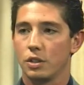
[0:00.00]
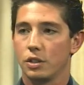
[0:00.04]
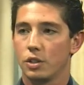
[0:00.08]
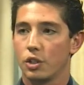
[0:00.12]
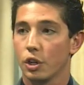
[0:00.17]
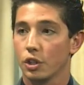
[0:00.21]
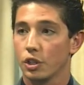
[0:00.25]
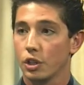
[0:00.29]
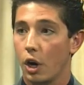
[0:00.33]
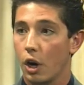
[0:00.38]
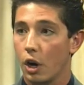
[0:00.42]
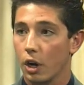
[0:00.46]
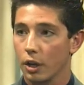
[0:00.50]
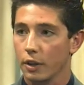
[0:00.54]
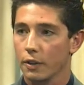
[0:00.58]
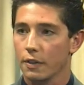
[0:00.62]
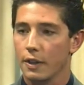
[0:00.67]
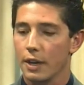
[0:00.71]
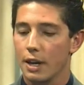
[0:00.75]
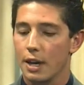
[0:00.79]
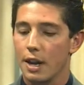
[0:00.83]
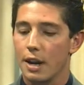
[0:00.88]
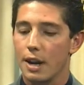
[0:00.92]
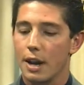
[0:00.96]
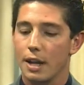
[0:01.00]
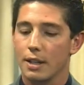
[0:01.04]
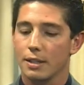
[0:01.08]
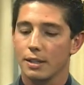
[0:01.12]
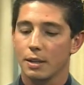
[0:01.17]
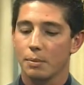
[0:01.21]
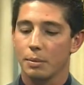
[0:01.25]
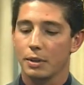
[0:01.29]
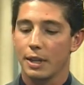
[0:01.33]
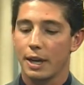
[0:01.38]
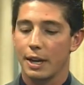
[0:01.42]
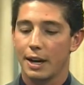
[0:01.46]
took to heart then, and
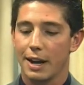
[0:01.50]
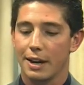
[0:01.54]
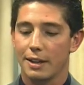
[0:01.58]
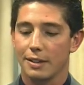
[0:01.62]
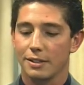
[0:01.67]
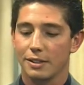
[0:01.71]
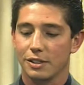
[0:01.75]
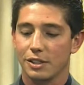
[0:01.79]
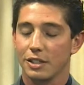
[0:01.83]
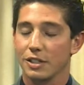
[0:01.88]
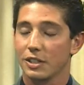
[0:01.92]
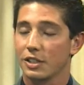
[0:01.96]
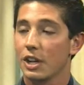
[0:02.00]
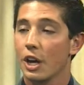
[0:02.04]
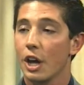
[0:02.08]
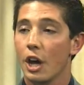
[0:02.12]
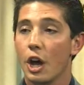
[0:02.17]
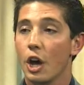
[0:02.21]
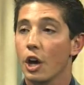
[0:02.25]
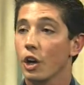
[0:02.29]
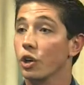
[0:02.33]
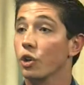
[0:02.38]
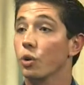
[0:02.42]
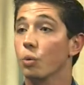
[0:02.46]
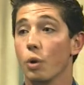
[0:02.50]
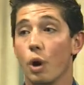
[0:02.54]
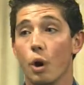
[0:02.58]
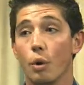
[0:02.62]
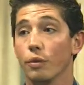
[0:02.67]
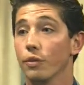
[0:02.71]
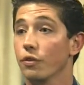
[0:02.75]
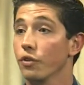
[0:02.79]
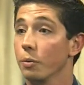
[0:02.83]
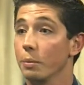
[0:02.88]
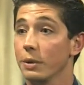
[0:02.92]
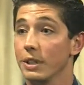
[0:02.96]
something that has just
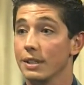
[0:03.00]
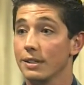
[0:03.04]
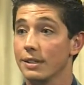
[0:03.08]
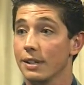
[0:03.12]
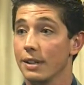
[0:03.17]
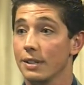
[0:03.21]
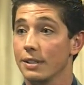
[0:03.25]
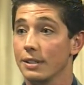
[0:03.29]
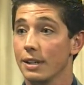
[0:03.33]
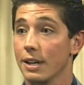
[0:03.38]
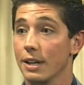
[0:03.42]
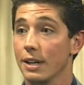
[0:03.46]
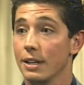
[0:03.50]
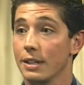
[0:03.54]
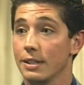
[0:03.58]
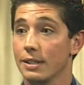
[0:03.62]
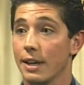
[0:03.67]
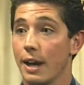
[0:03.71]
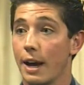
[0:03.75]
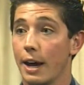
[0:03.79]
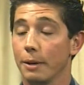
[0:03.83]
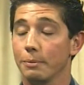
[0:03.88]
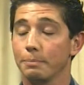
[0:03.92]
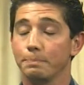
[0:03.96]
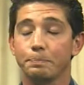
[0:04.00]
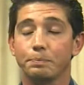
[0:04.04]
grown for me since then. Is that